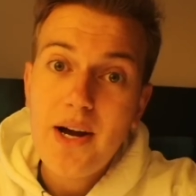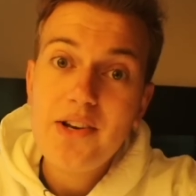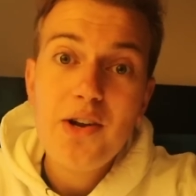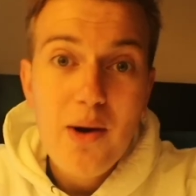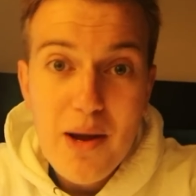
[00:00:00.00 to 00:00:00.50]
I
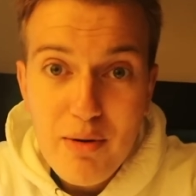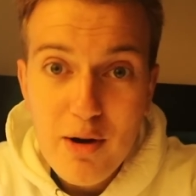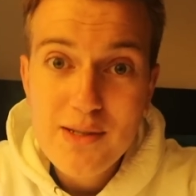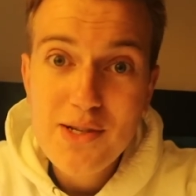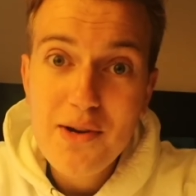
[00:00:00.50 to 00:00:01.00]
know I
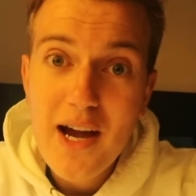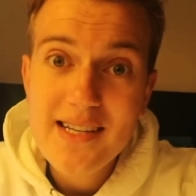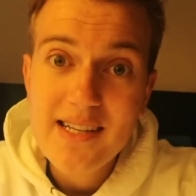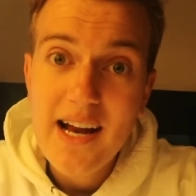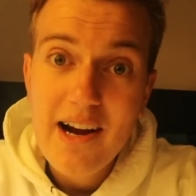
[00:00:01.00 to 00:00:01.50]
promised you
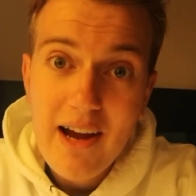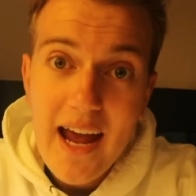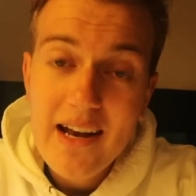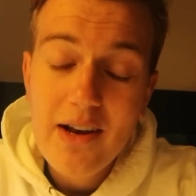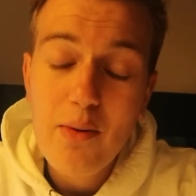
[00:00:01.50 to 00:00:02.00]
guys an Air
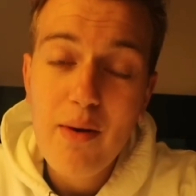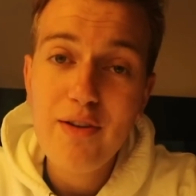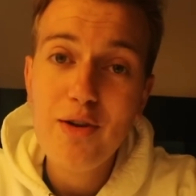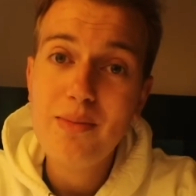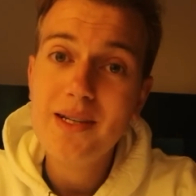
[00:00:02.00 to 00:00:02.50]
Canada
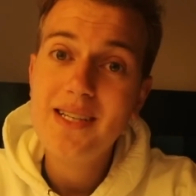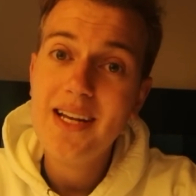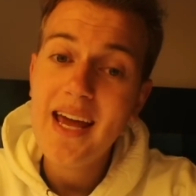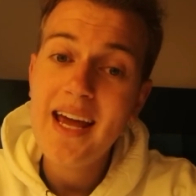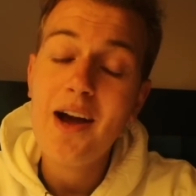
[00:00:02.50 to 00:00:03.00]
review, but
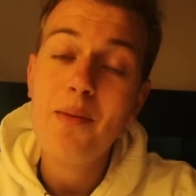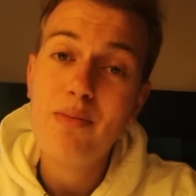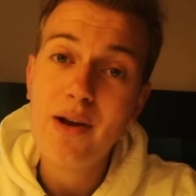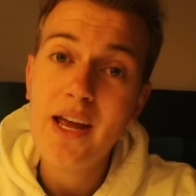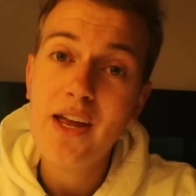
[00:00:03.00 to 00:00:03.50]
today I'm
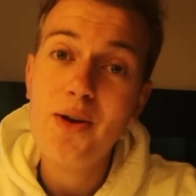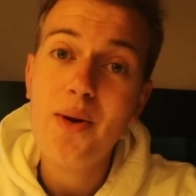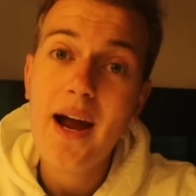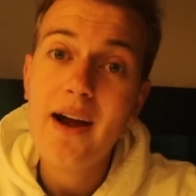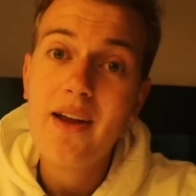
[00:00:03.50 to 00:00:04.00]
bringing
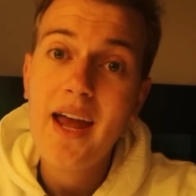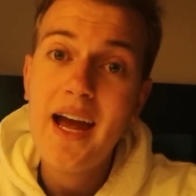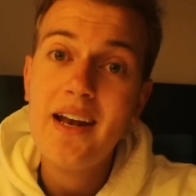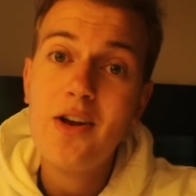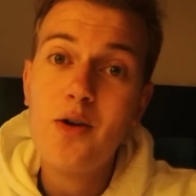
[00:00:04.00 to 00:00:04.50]
you Air
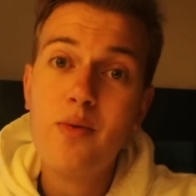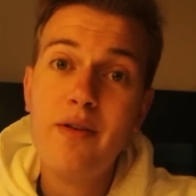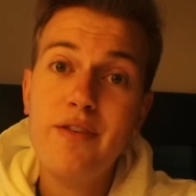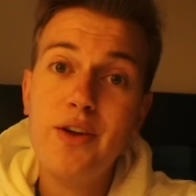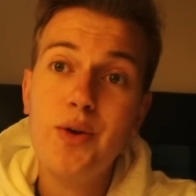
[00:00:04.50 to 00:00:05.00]
Canada
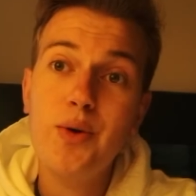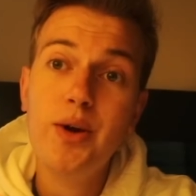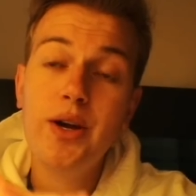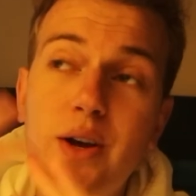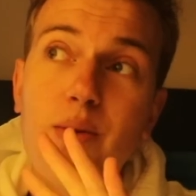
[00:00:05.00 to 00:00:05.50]

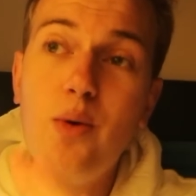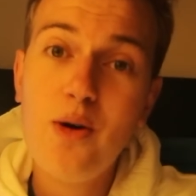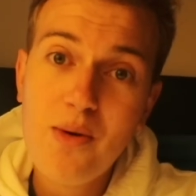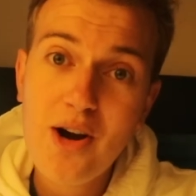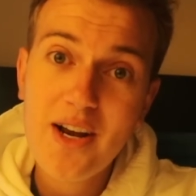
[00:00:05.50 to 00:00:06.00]
Review
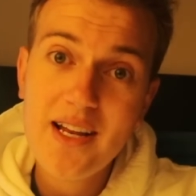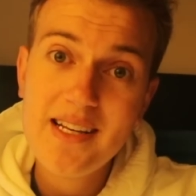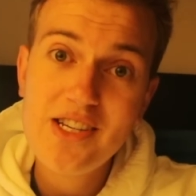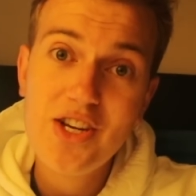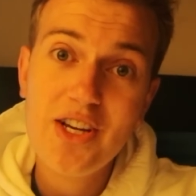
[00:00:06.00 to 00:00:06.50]
Walmart
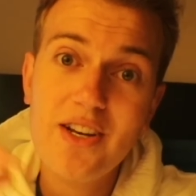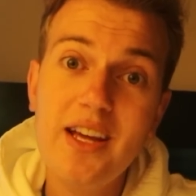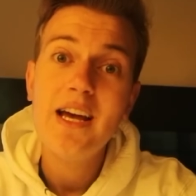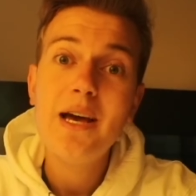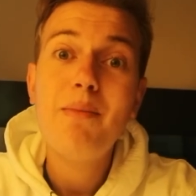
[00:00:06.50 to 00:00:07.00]

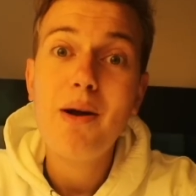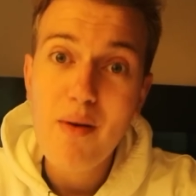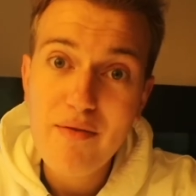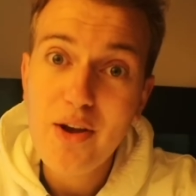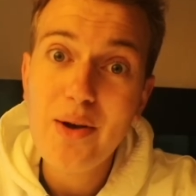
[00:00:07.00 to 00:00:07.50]
edition by
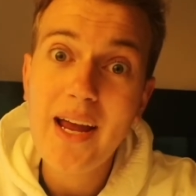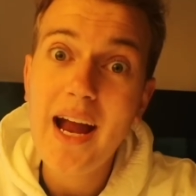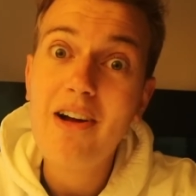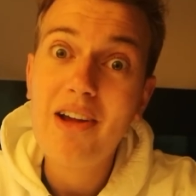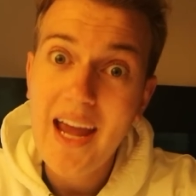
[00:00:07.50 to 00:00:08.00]
reviewing
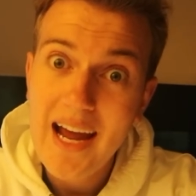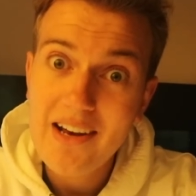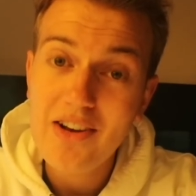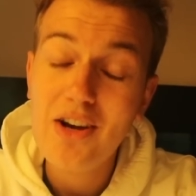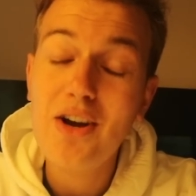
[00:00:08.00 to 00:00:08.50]
Air
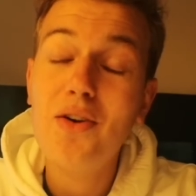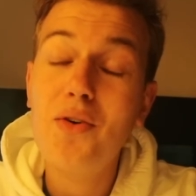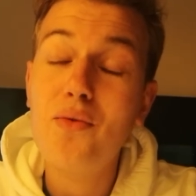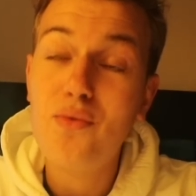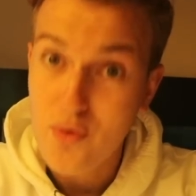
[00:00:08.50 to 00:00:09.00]
Canada
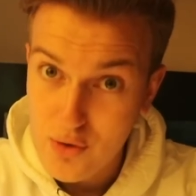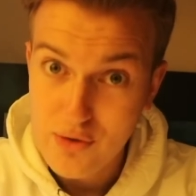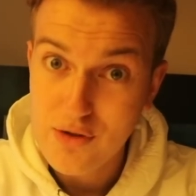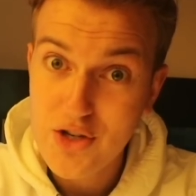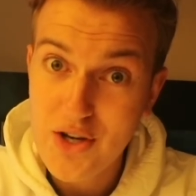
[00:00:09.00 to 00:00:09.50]

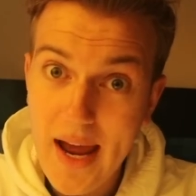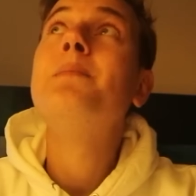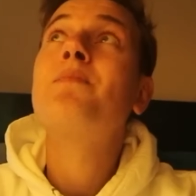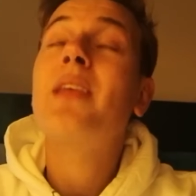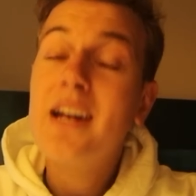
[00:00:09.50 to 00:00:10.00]
Rouge.
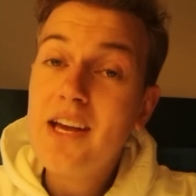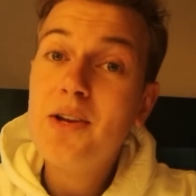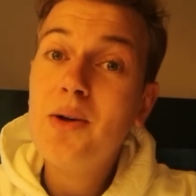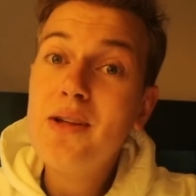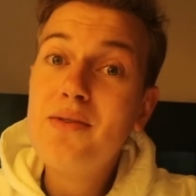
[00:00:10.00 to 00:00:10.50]
And I
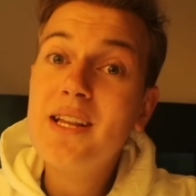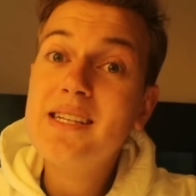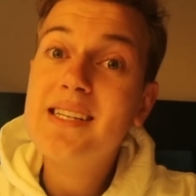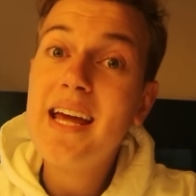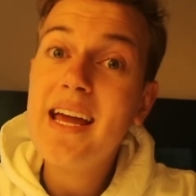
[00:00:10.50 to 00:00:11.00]
can only really
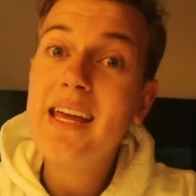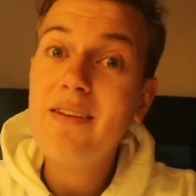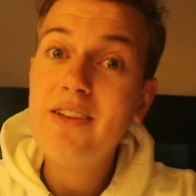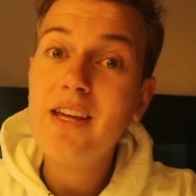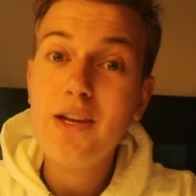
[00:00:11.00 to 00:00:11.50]
say,
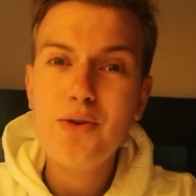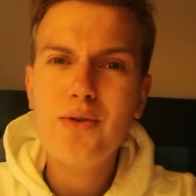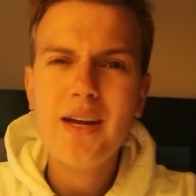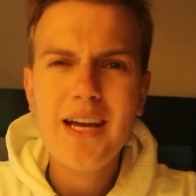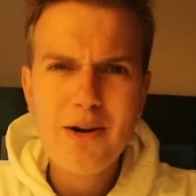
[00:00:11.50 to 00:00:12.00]
given that
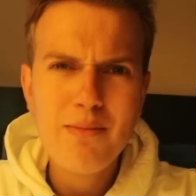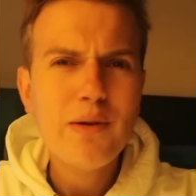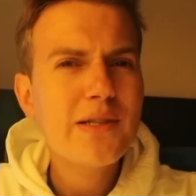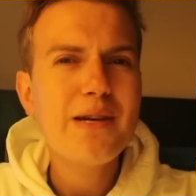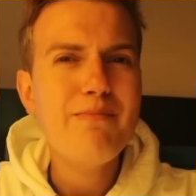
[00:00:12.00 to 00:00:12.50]
you hear
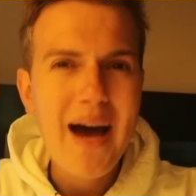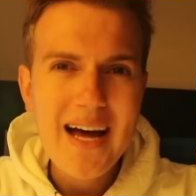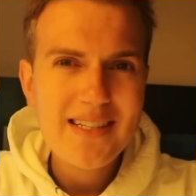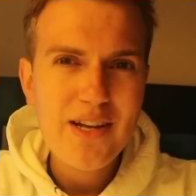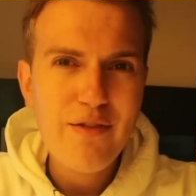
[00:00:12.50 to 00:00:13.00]
mostly
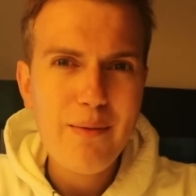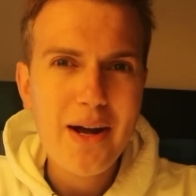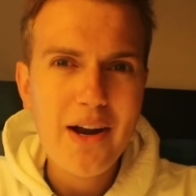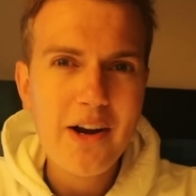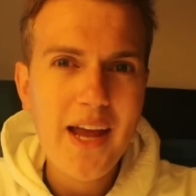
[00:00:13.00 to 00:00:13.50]
bad stuff
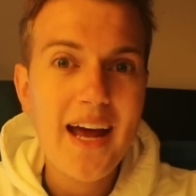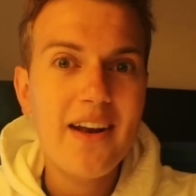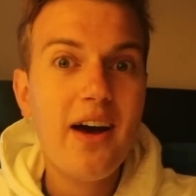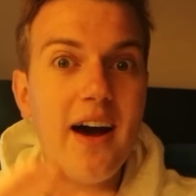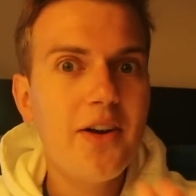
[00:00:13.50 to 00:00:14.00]
about Air
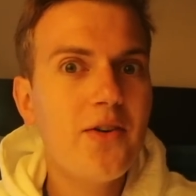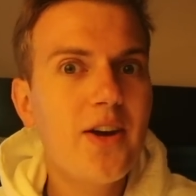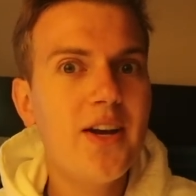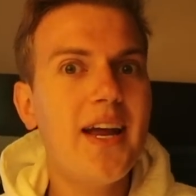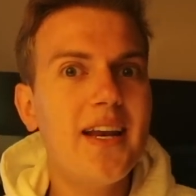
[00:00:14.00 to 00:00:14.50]
Canada, I know
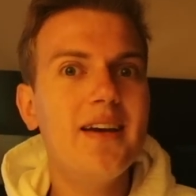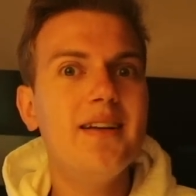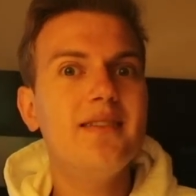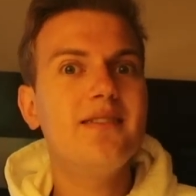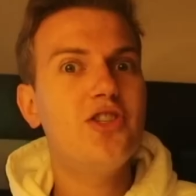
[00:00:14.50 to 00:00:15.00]

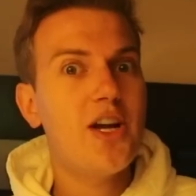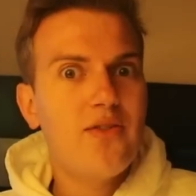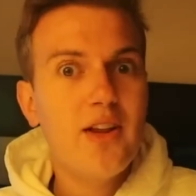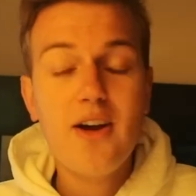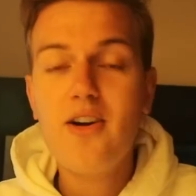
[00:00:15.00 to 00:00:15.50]
Canadians
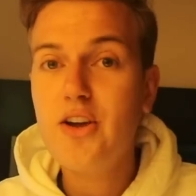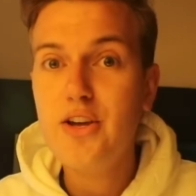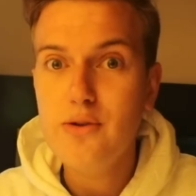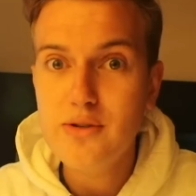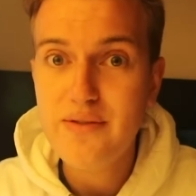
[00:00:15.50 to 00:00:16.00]
generally aren't
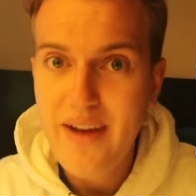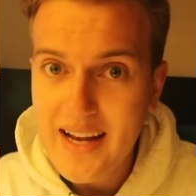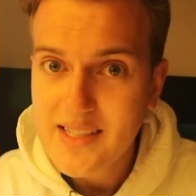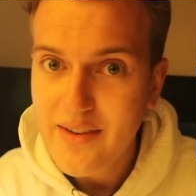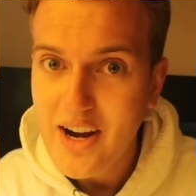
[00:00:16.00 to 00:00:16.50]
huge
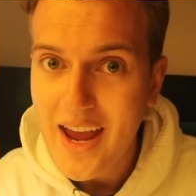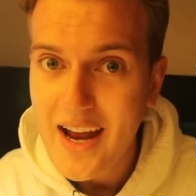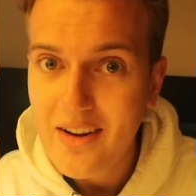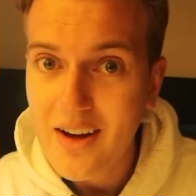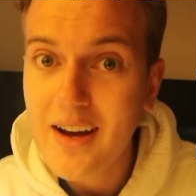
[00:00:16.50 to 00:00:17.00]
fans of Air
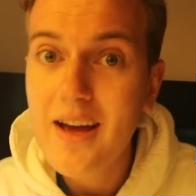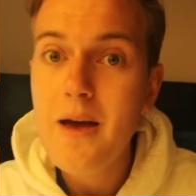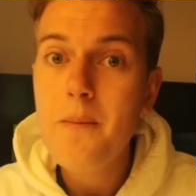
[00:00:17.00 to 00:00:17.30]
Canada.